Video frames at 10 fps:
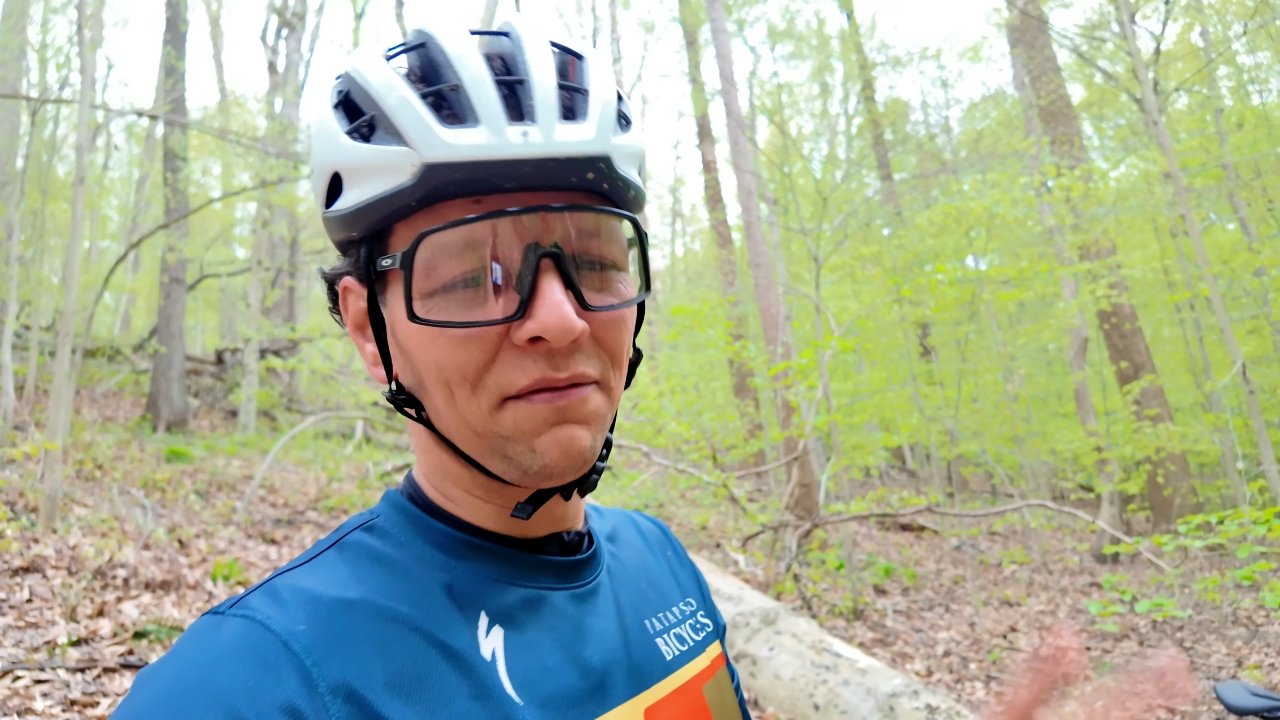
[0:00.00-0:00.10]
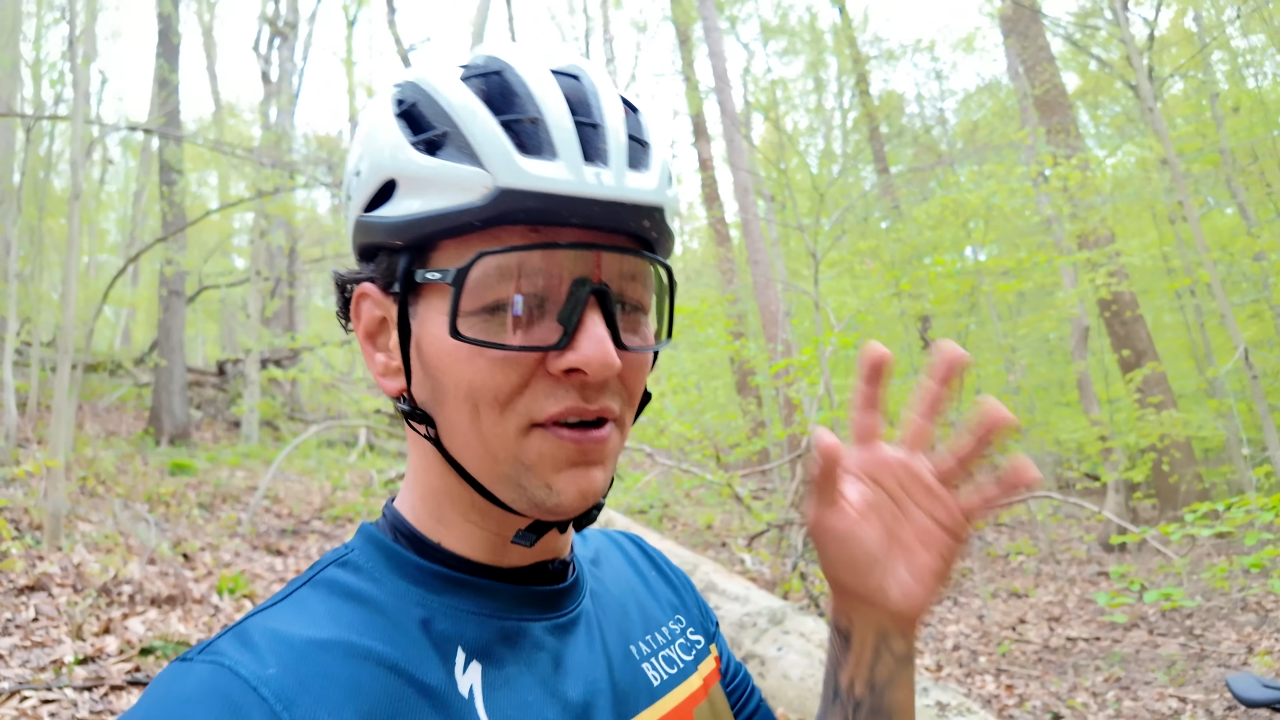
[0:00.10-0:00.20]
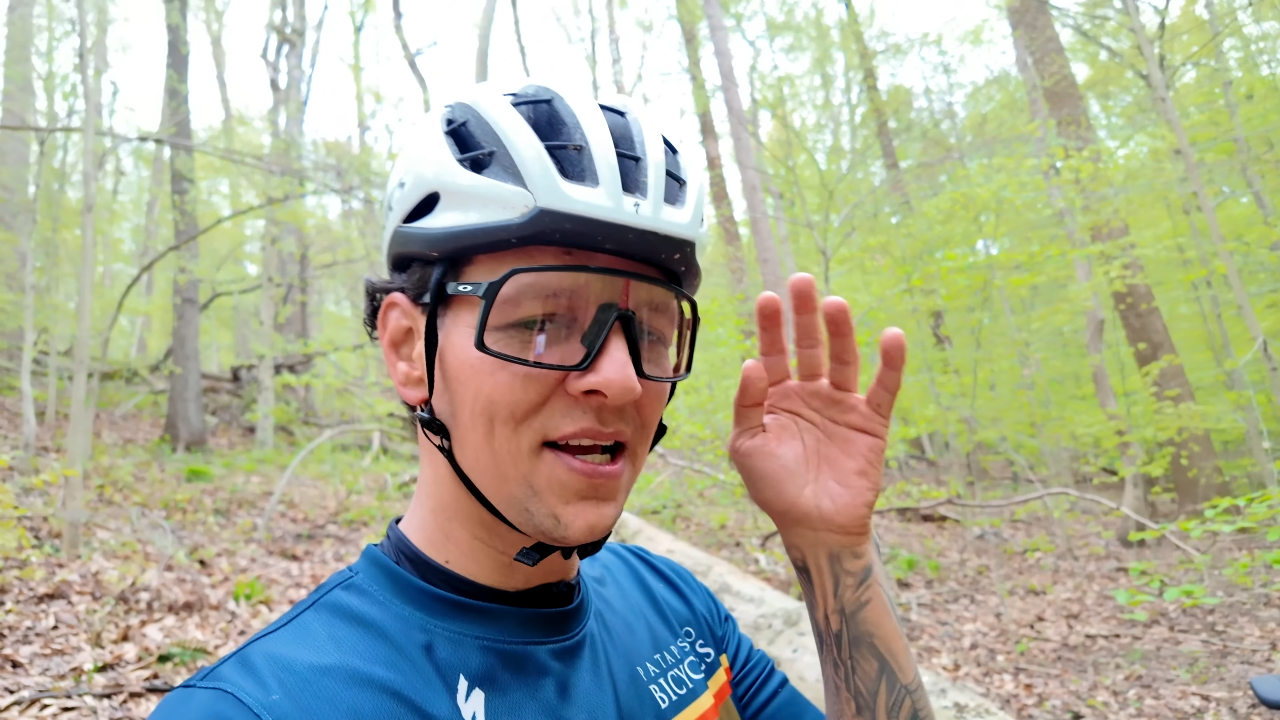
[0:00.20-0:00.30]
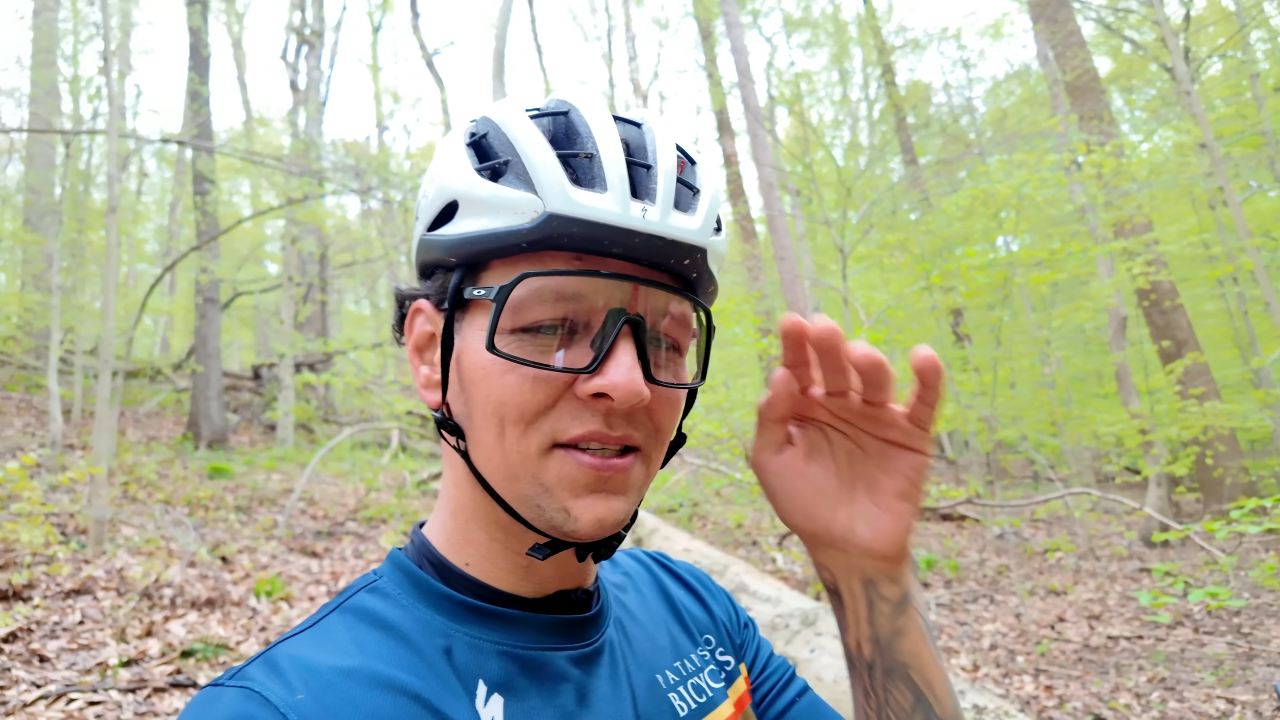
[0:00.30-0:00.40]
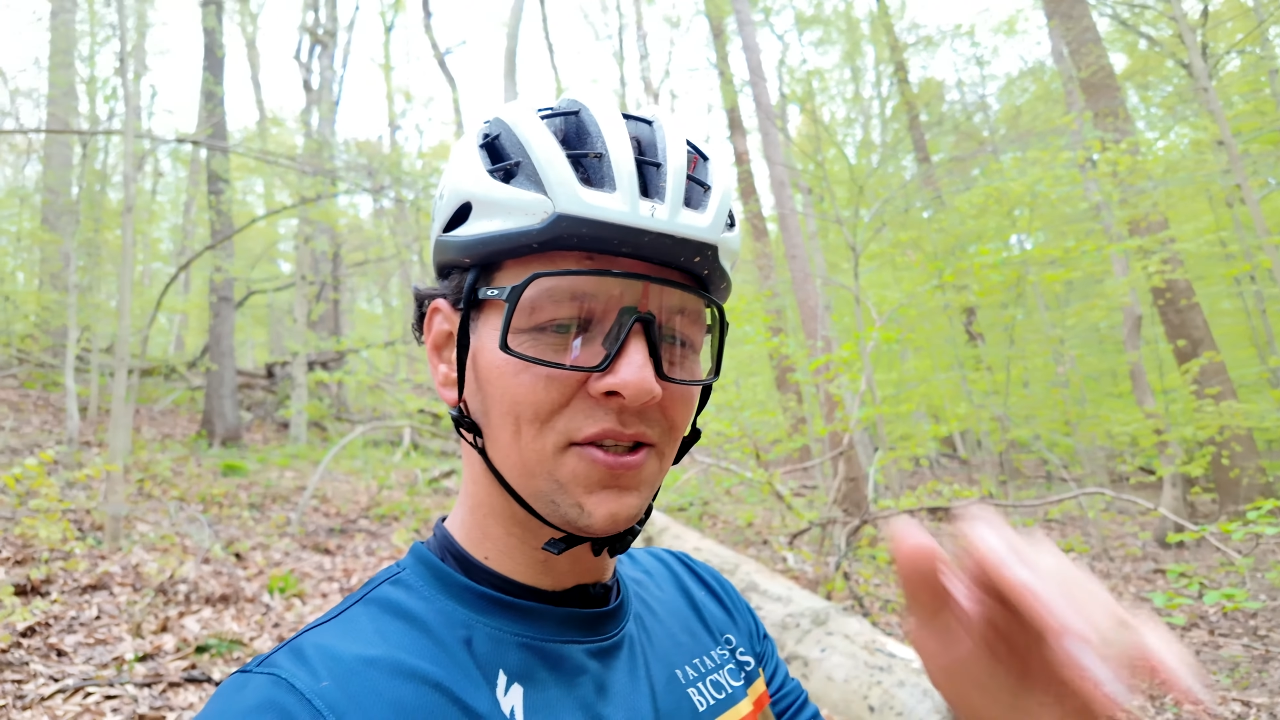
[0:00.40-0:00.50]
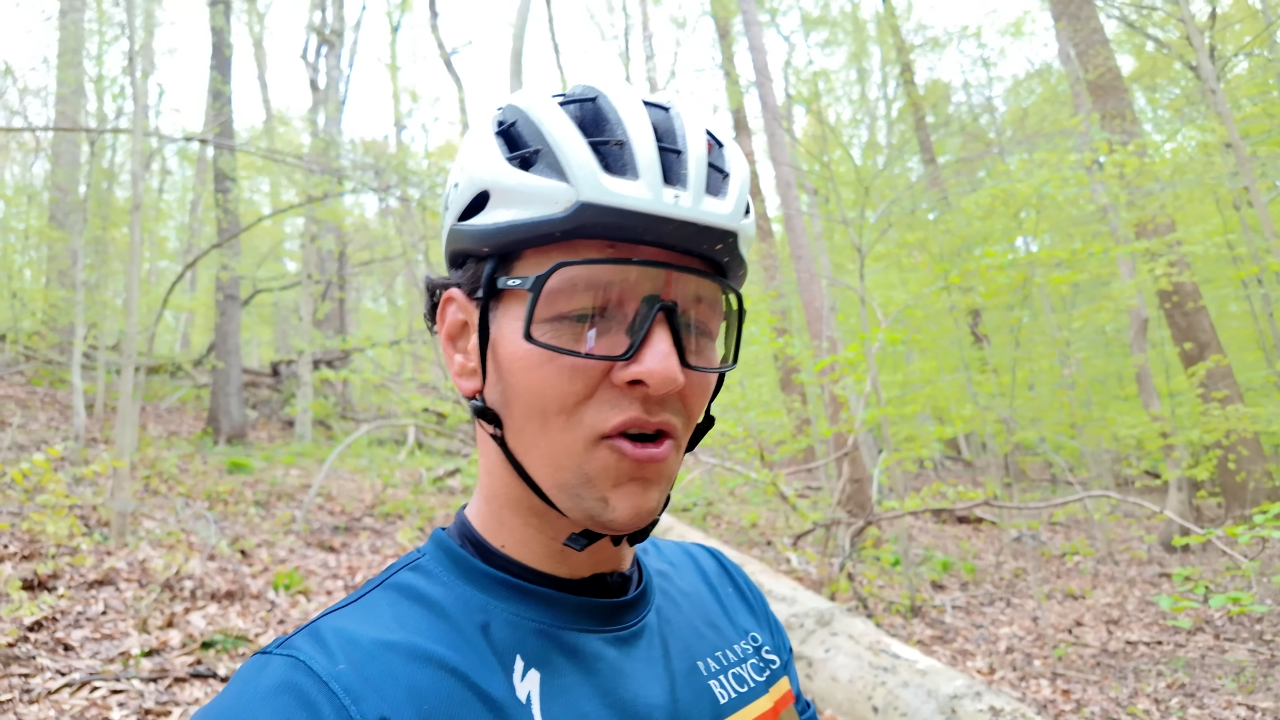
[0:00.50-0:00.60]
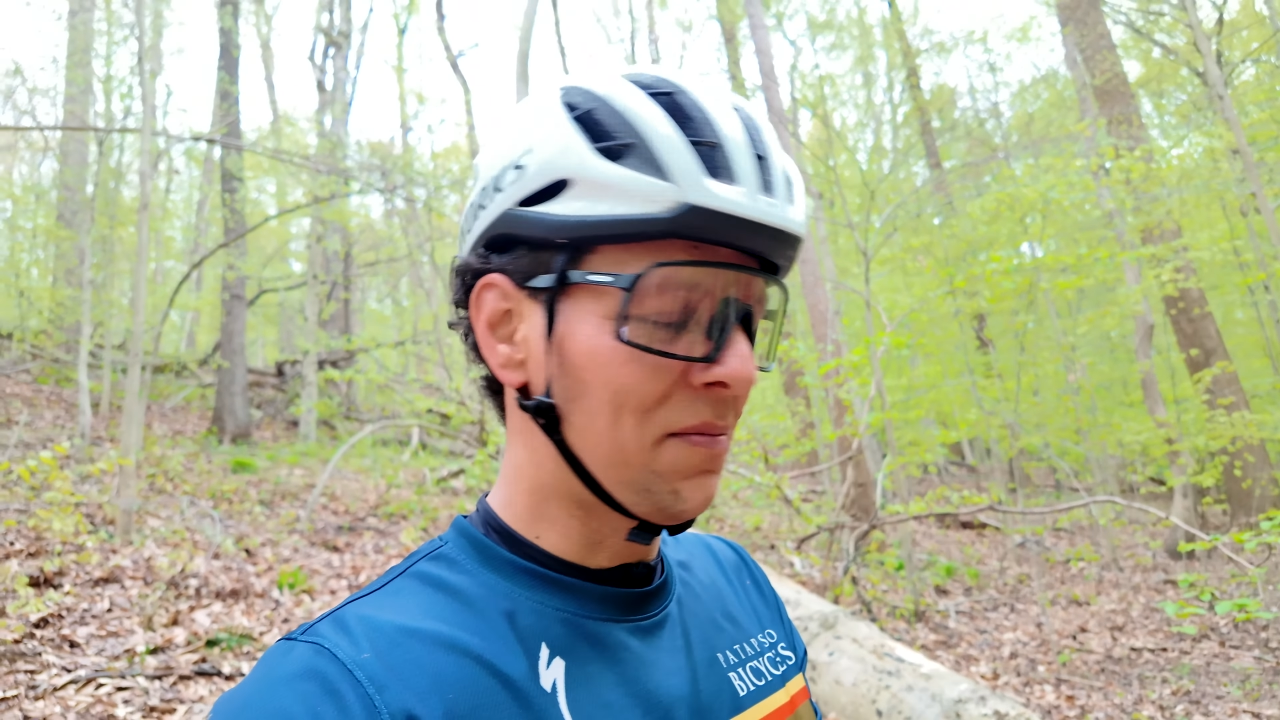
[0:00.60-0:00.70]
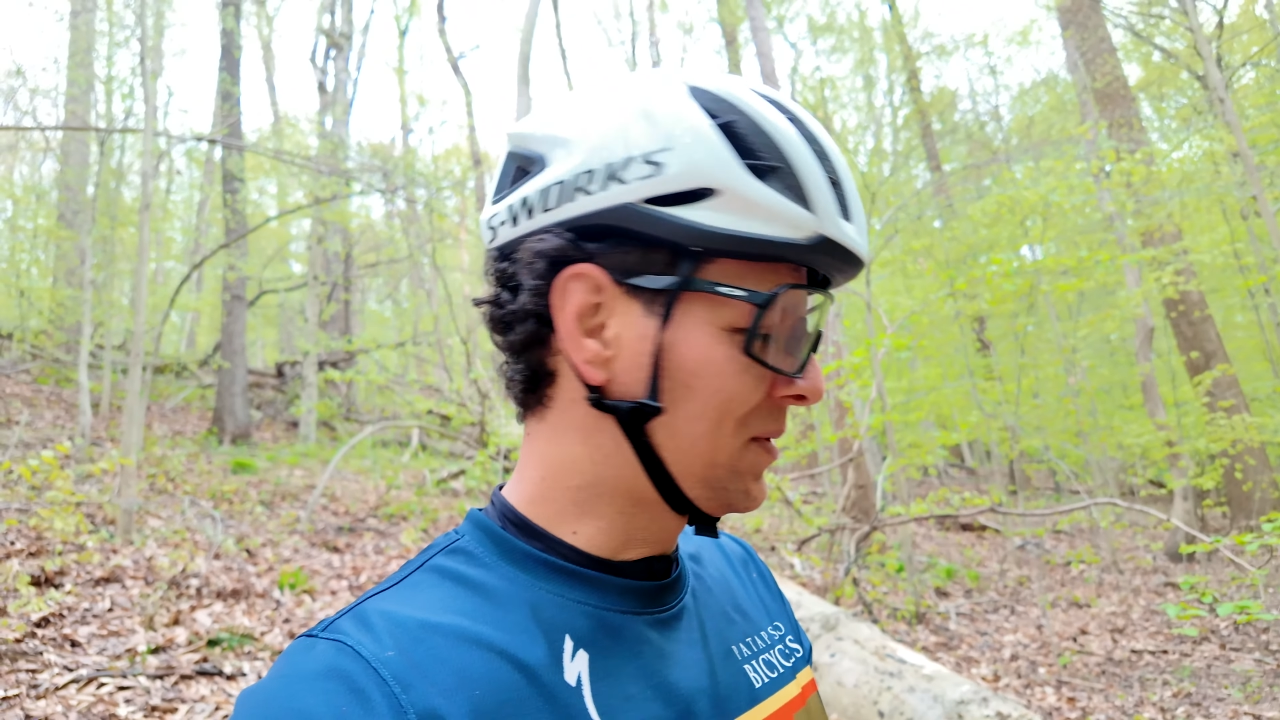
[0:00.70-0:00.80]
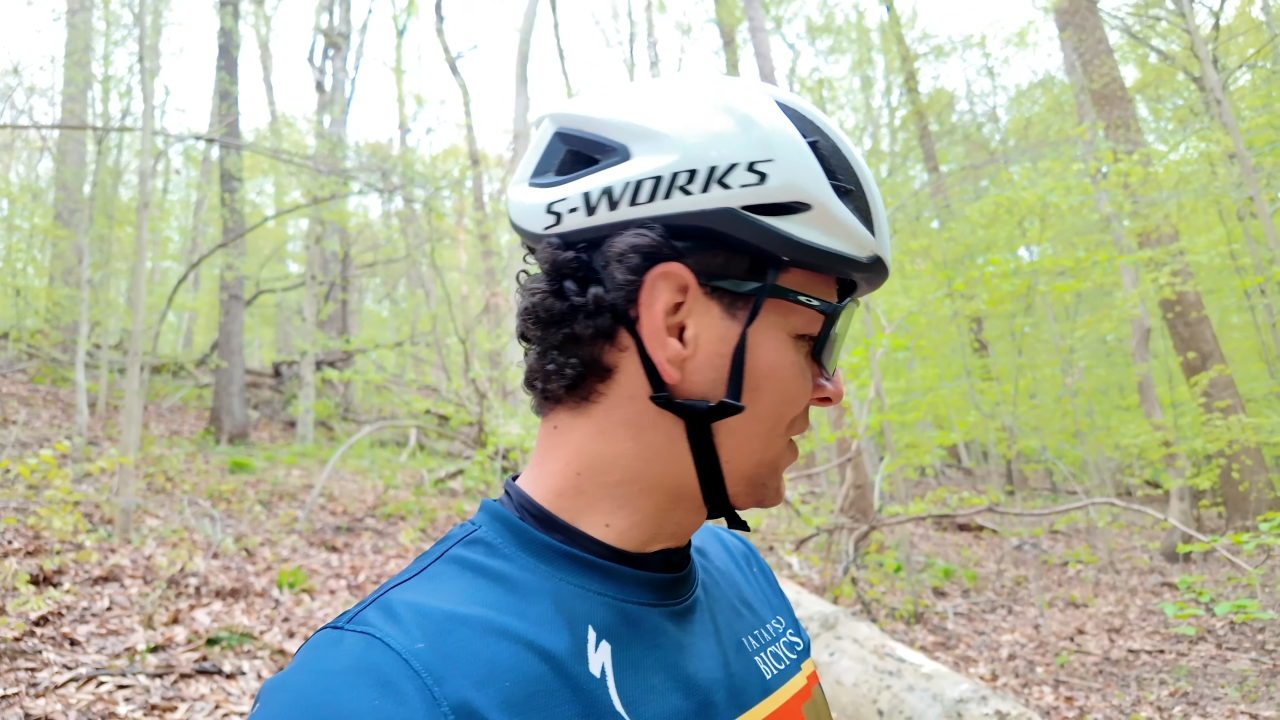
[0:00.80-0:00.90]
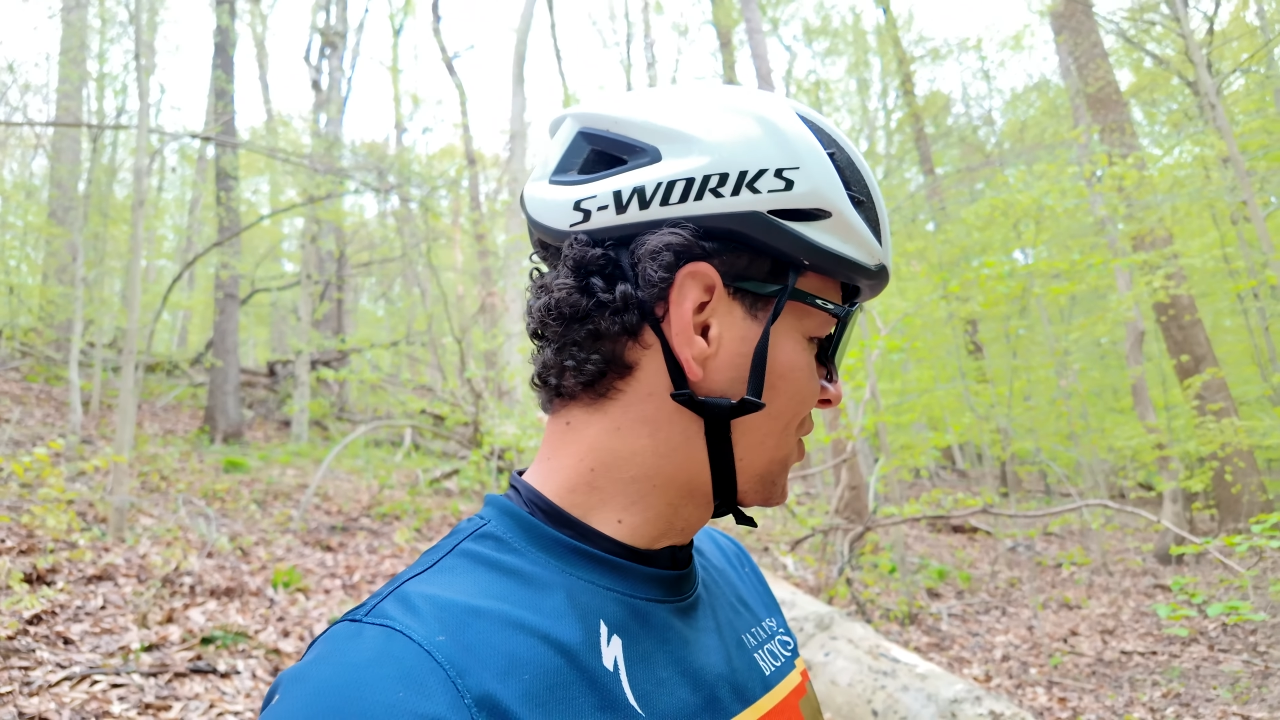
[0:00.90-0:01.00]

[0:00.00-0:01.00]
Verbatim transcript: If you're not subscribed to the